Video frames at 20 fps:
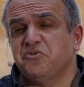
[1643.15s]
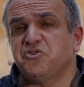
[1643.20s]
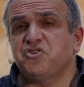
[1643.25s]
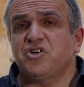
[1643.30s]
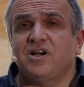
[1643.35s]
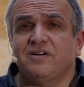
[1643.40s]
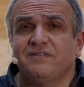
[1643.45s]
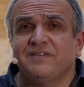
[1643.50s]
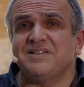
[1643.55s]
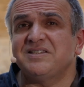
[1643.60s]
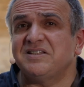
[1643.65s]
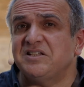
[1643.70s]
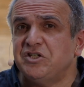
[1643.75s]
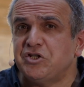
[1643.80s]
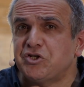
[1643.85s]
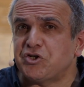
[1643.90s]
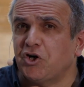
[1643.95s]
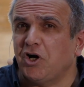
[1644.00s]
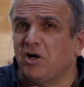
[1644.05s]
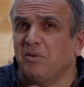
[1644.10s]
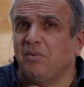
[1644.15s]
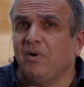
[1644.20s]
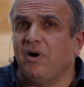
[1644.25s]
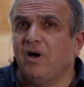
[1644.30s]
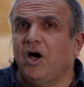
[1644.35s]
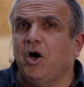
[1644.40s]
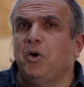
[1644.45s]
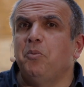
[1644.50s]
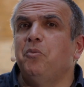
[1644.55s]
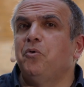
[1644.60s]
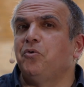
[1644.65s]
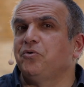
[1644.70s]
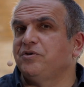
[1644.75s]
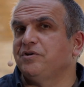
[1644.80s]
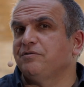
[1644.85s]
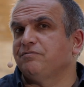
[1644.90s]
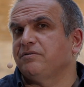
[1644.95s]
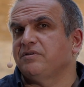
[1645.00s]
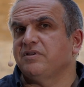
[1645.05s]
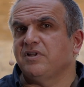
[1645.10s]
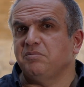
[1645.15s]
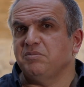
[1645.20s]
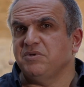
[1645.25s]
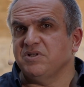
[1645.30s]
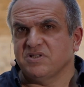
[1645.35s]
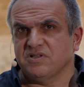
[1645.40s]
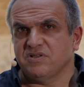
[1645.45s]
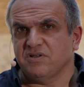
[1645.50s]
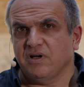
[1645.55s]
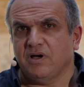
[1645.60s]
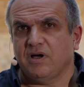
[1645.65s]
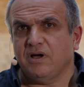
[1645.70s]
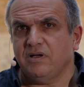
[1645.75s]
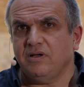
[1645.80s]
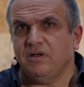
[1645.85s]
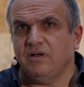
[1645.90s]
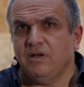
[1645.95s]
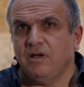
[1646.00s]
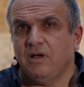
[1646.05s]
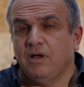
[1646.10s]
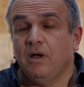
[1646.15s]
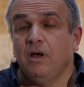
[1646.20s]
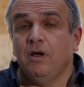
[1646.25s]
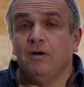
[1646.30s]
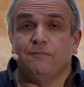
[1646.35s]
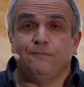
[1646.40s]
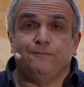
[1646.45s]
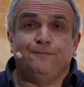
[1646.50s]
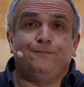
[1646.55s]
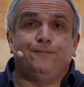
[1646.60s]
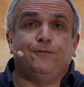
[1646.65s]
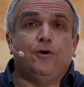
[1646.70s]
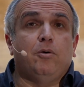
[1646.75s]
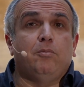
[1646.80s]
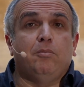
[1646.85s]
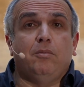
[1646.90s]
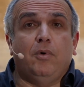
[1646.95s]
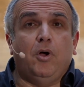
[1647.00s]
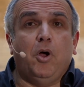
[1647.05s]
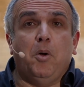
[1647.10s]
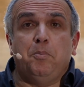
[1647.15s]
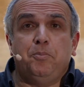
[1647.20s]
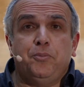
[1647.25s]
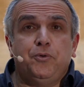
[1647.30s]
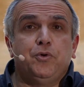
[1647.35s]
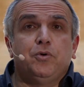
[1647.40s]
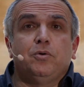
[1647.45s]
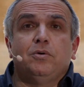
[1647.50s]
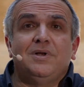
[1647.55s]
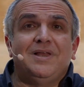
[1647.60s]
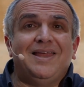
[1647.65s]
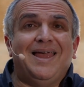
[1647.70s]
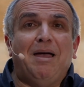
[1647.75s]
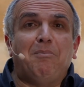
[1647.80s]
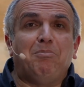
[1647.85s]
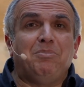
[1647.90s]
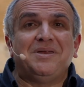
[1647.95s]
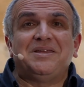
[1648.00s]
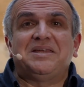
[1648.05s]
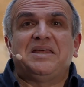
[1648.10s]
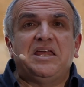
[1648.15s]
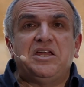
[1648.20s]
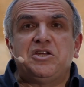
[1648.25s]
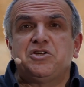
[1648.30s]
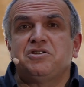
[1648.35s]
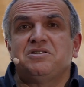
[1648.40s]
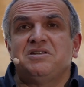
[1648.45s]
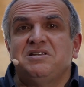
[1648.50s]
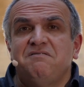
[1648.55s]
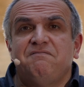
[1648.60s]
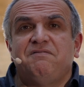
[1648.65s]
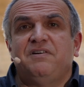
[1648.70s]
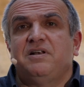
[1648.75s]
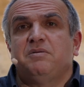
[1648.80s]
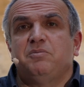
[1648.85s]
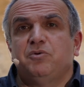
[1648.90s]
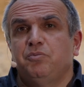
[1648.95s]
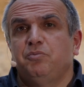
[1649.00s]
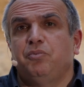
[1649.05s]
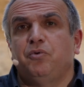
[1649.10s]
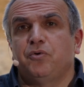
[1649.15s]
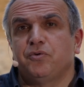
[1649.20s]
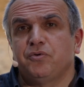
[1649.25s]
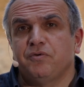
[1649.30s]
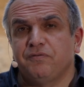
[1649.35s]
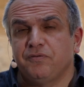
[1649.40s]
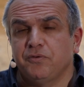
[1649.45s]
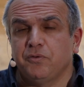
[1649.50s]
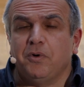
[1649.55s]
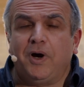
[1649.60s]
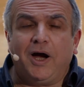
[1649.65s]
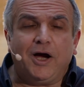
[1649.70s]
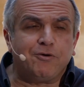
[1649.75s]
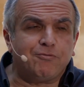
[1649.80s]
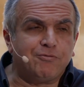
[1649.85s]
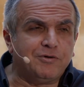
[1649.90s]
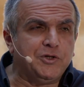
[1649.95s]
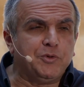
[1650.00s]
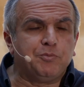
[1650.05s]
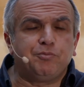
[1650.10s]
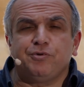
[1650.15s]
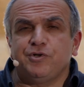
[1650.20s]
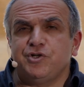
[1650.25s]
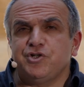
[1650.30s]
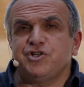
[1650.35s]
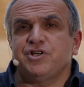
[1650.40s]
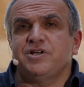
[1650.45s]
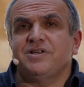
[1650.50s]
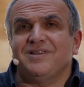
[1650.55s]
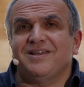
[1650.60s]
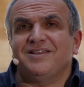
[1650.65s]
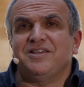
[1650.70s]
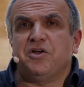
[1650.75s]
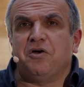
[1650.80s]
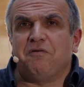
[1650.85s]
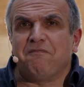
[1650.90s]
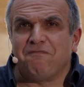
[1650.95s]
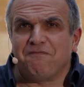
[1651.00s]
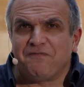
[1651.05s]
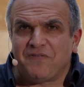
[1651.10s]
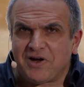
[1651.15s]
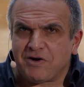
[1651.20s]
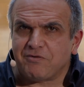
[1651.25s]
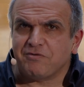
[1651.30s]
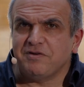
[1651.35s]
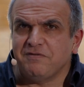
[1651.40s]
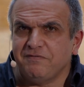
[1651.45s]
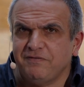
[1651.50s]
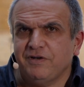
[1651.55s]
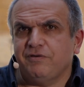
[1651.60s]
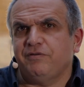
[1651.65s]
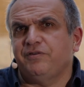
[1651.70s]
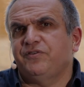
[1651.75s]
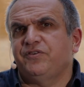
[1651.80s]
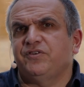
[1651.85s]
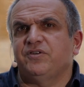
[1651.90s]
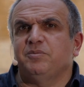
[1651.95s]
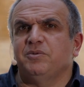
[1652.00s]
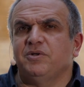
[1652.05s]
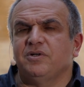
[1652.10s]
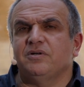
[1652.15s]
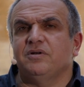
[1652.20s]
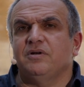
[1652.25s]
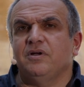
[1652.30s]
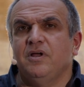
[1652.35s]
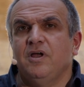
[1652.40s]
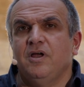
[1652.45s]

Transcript: Java and C# are more different than meets the eye. From a purely application development point of view, I really appreciate that they are very, very similar.